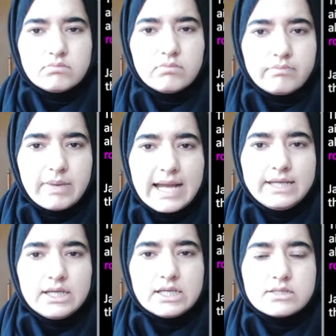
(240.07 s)

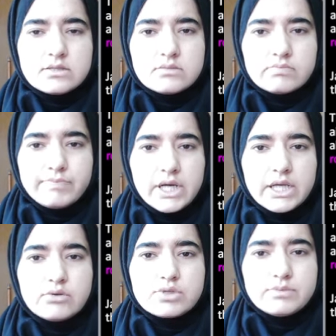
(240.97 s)
bile is
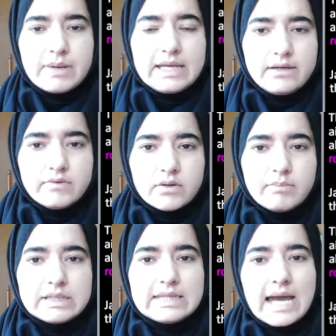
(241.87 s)
produced by liver,
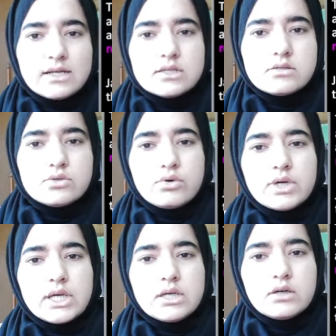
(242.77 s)
but that is stored
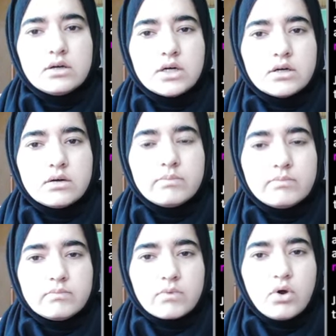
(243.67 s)
in
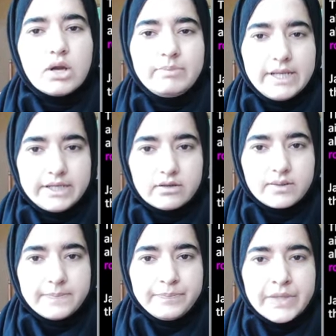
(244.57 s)
gallbladder.
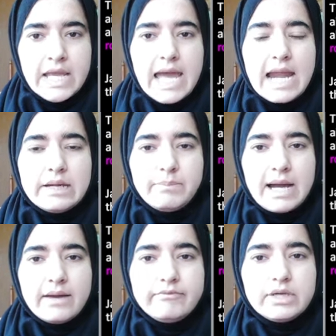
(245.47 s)
And
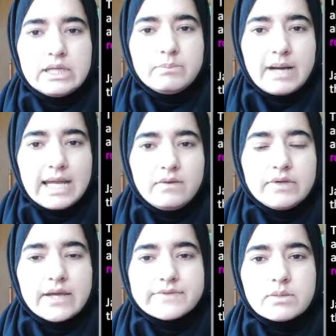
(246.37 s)
in bile,
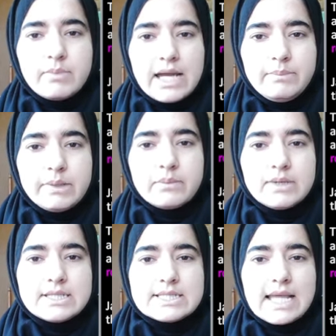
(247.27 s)
we have some bile
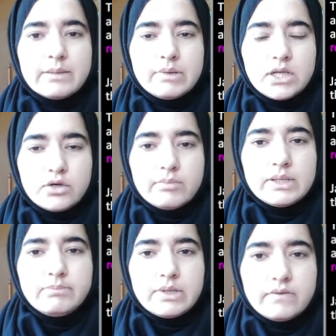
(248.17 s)
pigments like
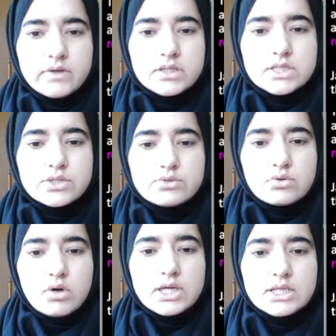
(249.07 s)
bilirubin, biliverdin,
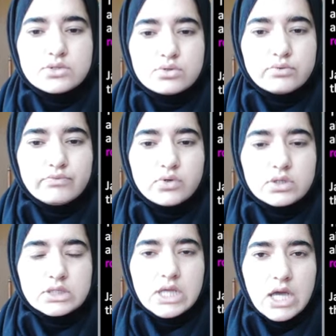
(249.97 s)
so on and so forth.